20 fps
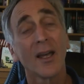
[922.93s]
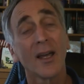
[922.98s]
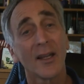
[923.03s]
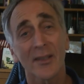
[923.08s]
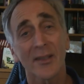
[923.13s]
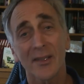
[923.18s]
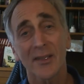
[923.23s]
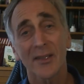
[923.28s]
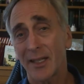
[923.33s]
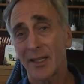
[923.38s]

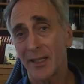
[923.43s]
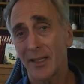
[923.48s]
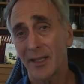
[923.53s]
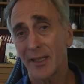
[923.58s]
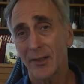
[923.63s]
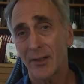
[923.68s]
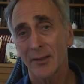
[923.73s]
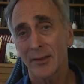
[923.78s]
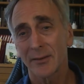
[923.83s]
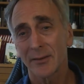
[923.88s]
Take
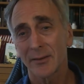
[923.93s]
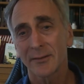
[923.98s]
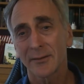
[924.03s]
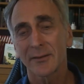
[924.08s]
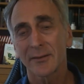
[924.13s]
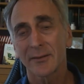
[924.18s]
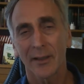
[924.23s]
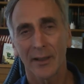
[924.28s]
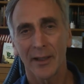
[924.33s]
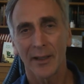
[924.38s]
care
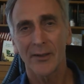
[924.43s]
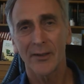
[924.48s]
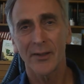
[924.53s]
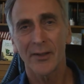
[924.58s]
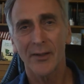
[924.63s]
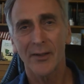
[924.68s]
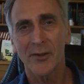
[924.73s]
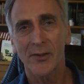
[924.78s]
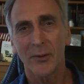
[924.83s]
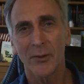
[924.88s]
and talk
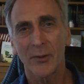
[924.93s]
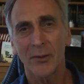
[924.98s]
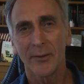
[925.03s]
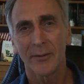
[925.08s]
soon.